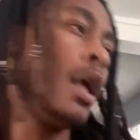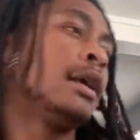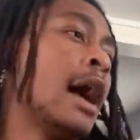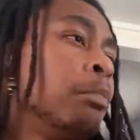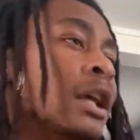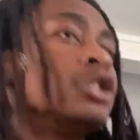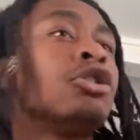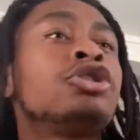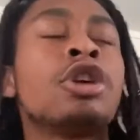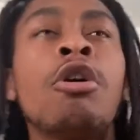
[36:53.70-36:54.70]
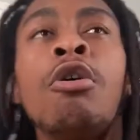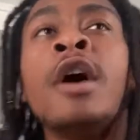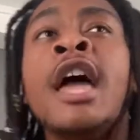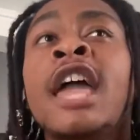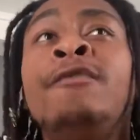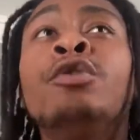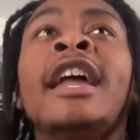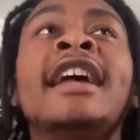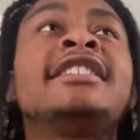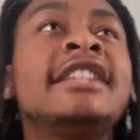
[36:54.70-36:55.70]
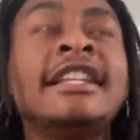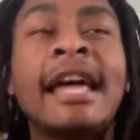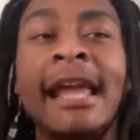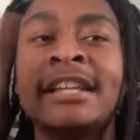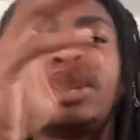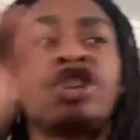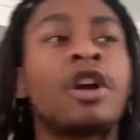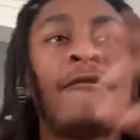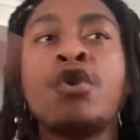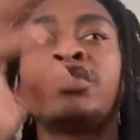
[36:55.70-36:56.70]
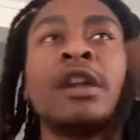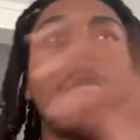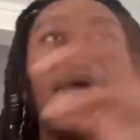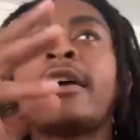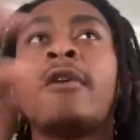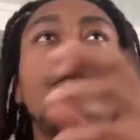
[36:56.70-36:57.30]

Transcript: God bless your soul. If you can't see that it's just confusion and back and